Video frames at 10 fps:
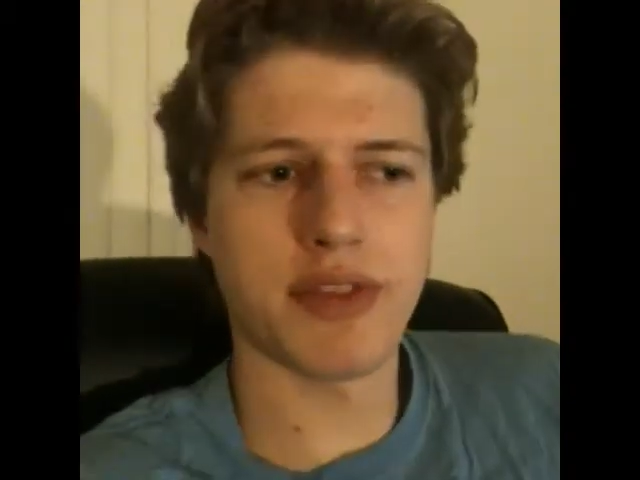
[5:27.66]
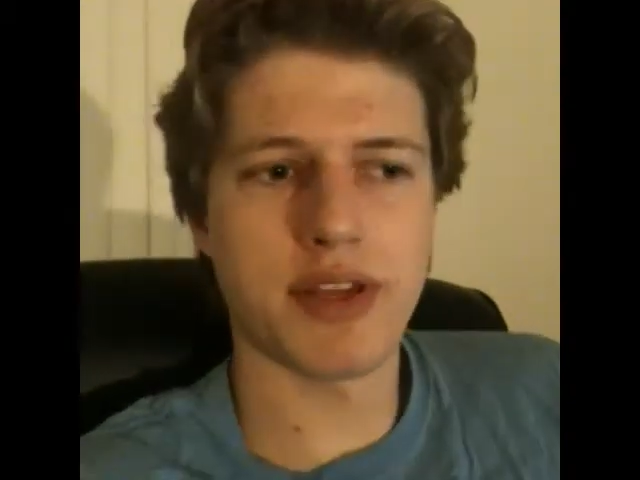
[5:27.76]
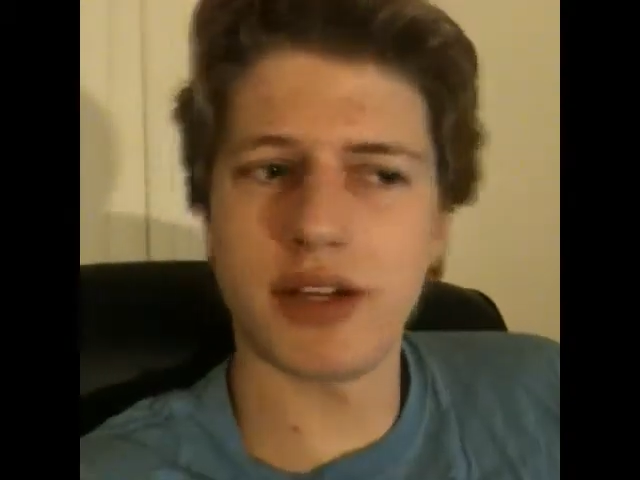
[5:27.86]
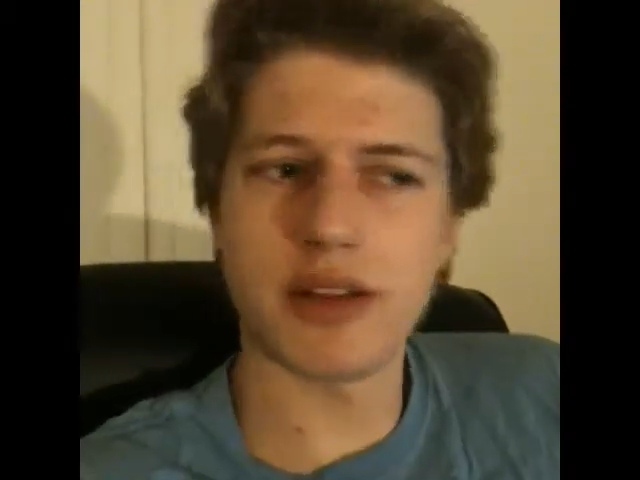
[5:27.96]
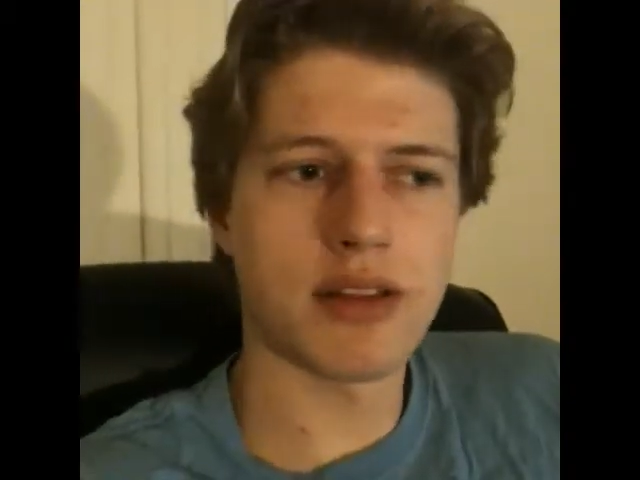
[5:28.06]

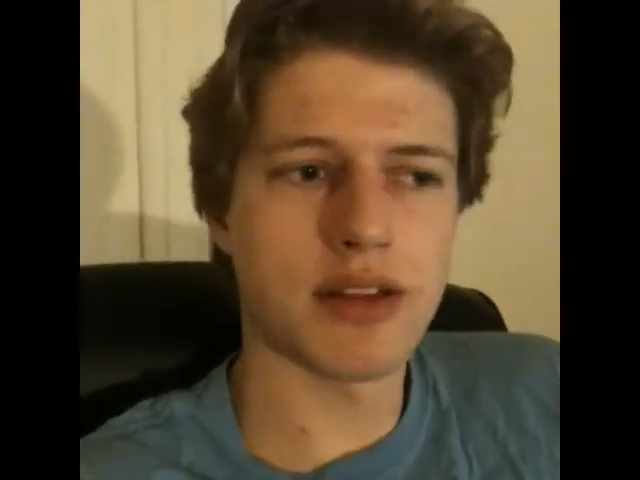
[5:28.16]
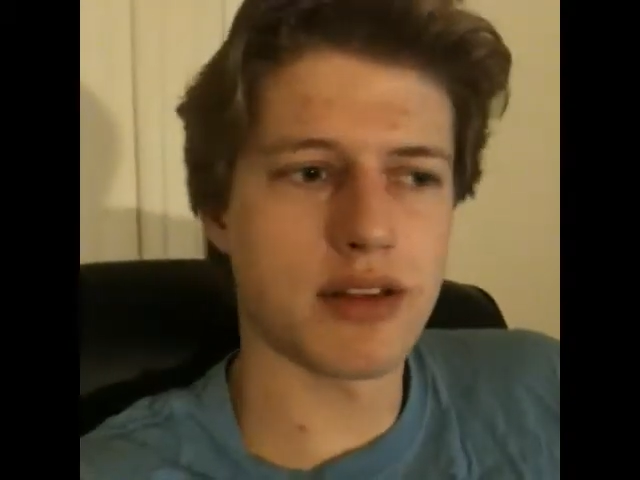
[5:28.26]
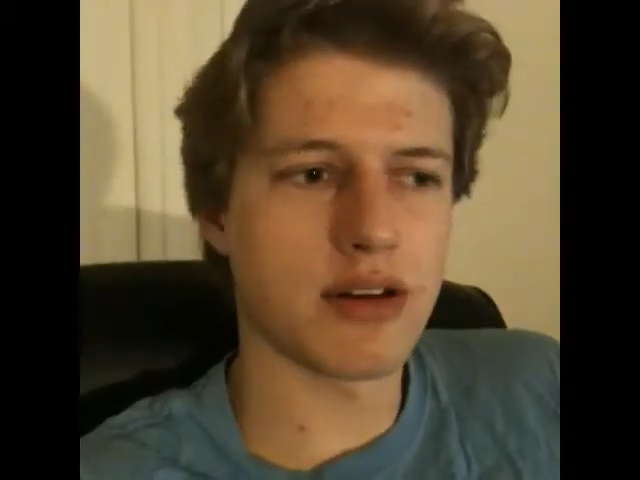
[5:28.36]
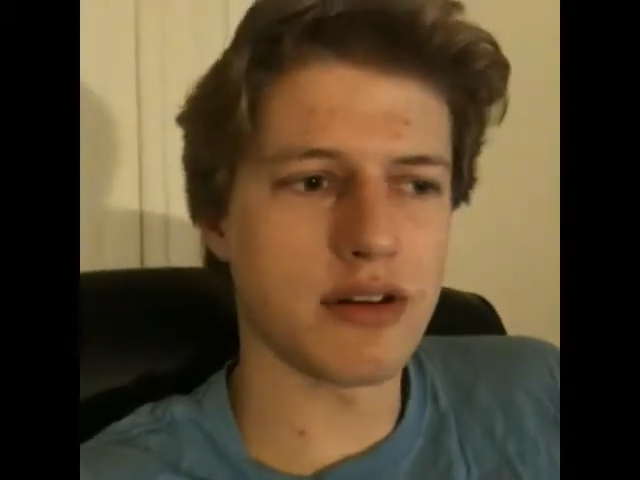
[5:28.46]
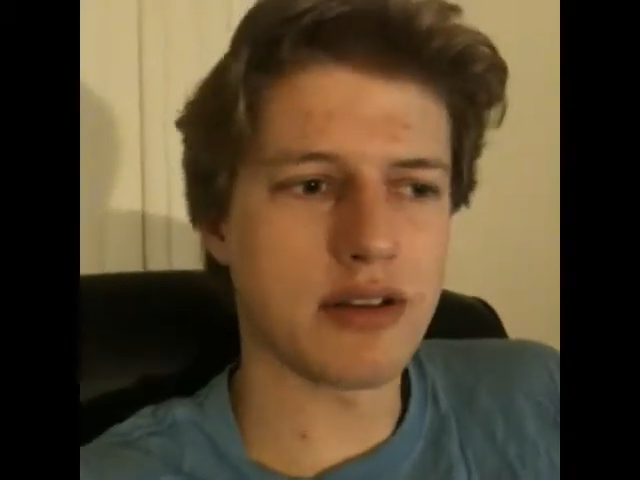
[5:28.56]
think that
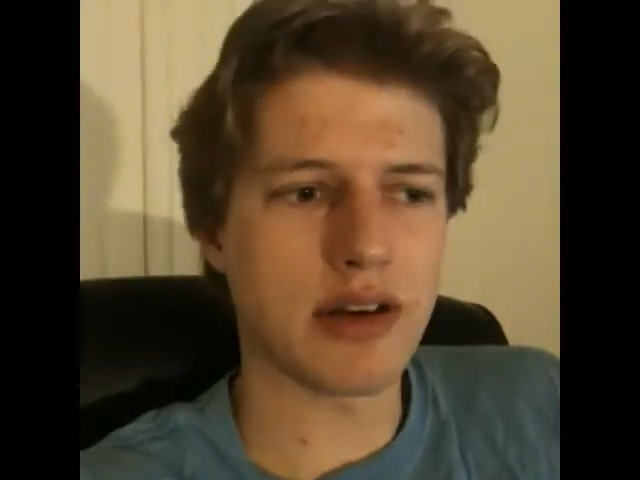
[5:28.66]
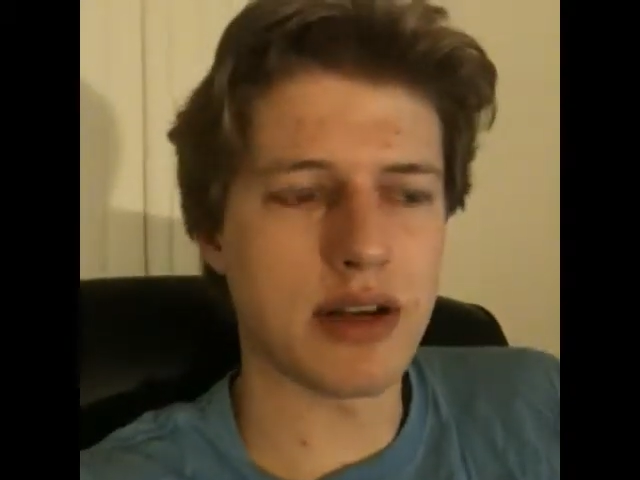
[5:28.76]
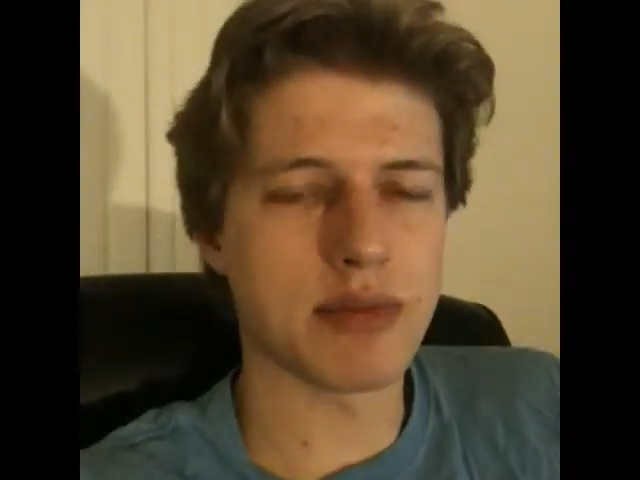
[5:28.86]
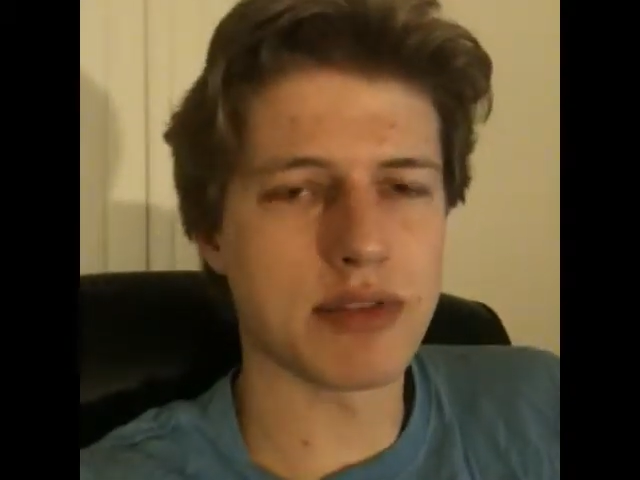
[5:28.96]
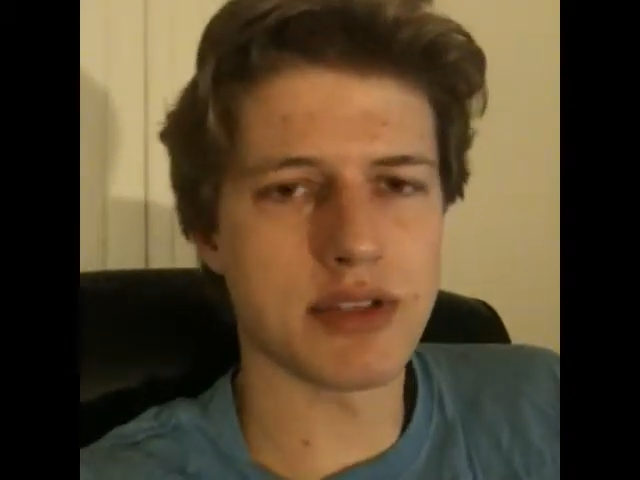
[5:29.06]
they're
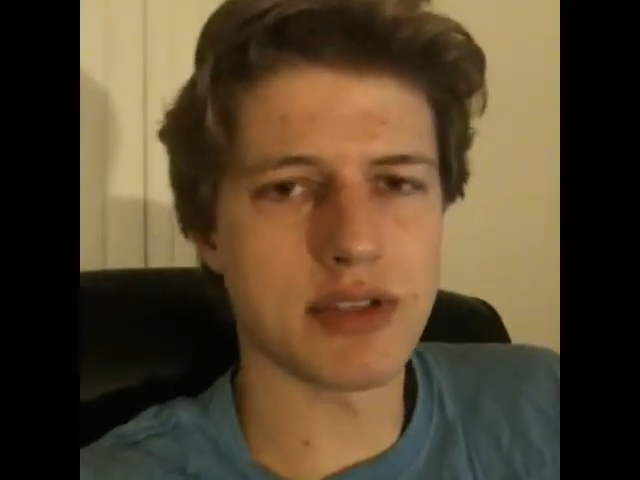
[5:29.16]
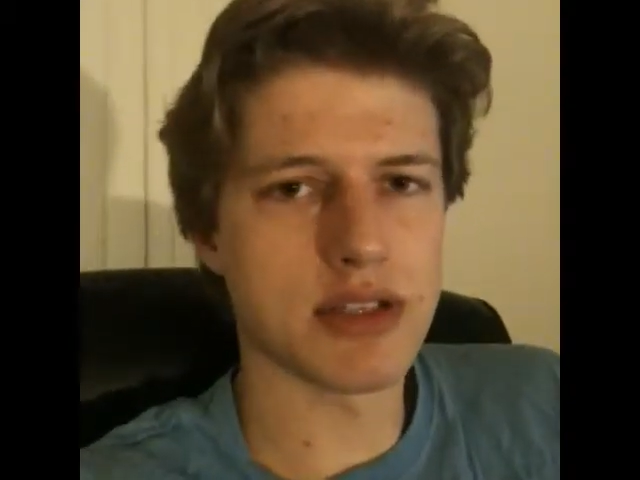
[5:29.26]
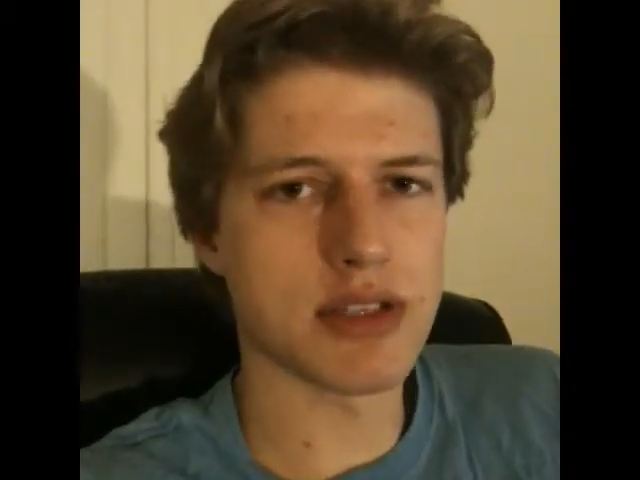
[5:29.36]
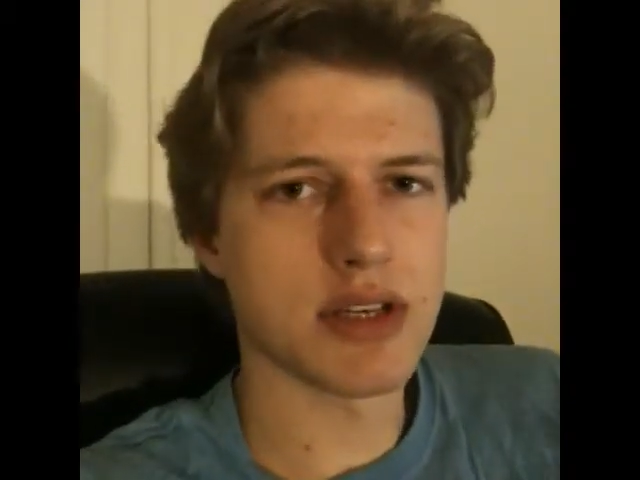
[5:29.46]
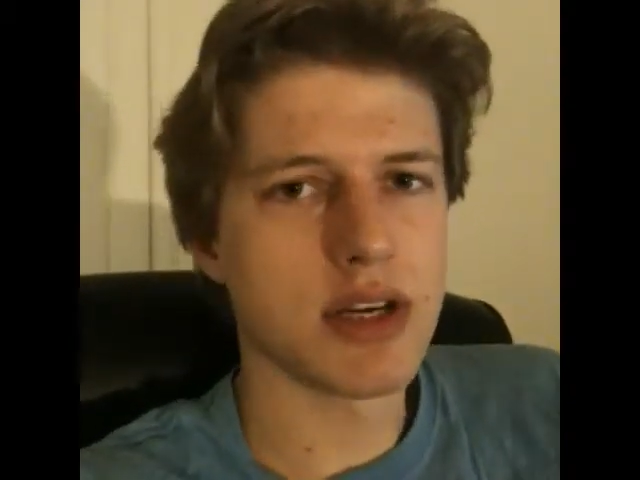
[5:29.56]
able to
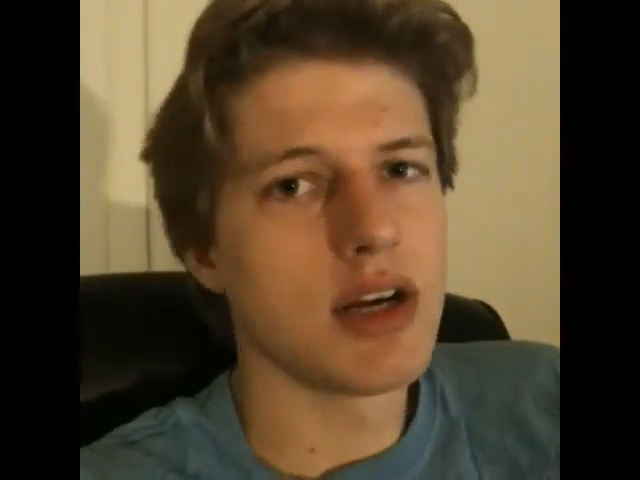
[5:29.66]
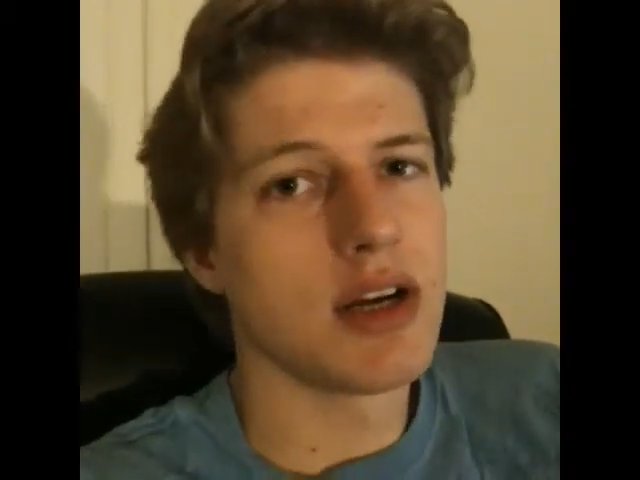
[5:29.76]
just,